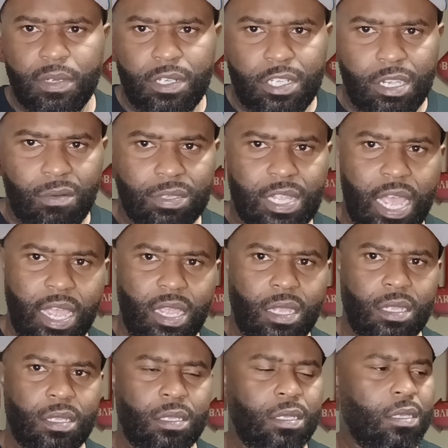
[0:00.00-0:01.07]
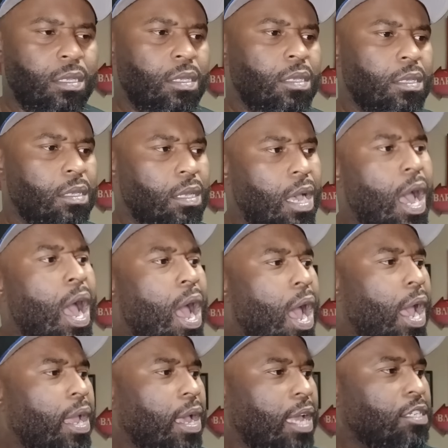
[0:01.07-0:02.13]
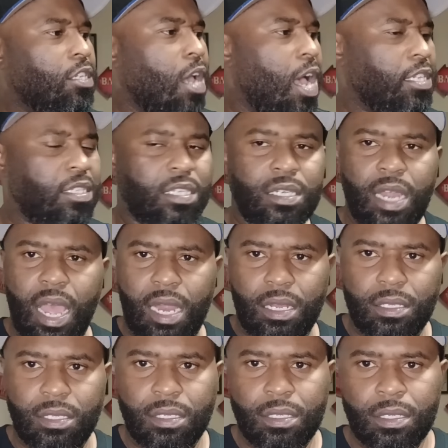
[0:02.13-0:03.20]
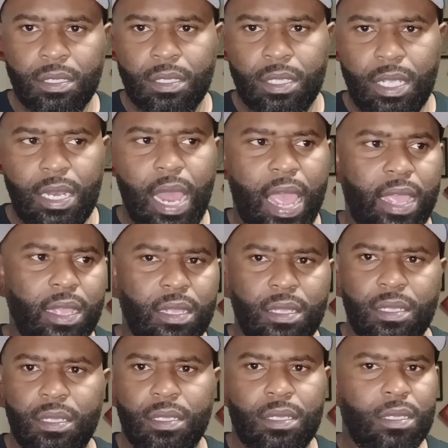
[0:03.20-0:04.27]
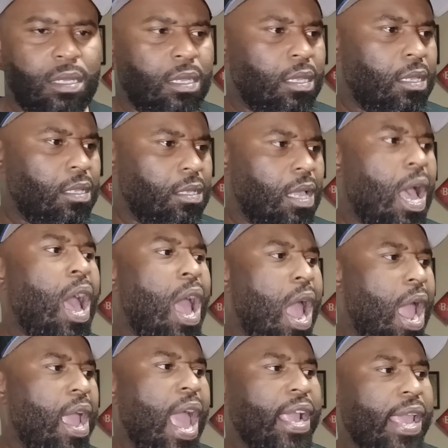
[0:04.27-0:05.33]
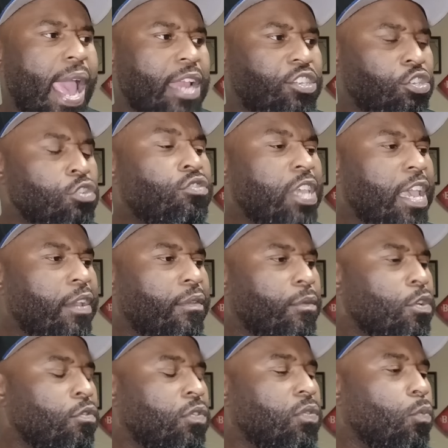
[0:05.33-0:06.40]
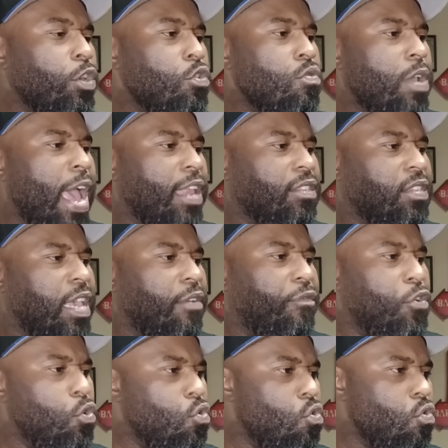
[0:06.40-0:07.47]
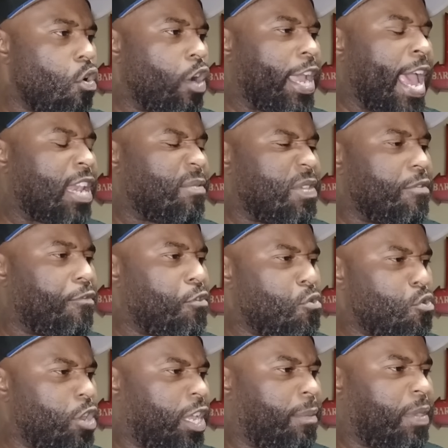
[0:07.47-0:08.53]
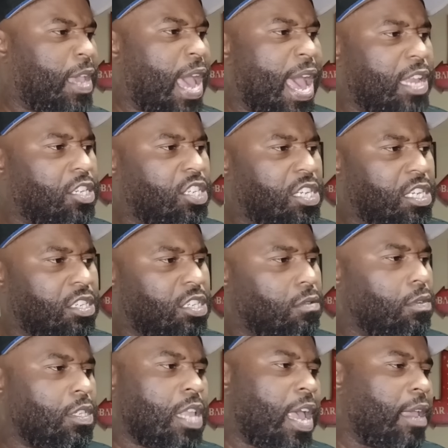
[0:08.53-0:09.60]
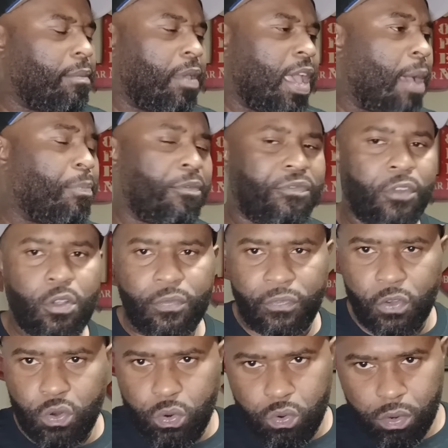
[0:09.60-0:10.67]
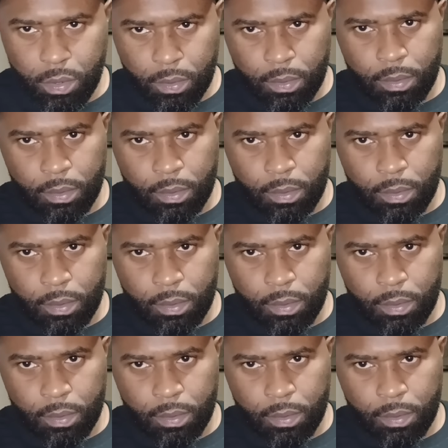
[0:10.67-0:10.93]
Chip was like, all right, I charge $10. He like, all right, I got you. You got to take food or got to be food. It can be hygiene. Chip was like, man, I prefer food.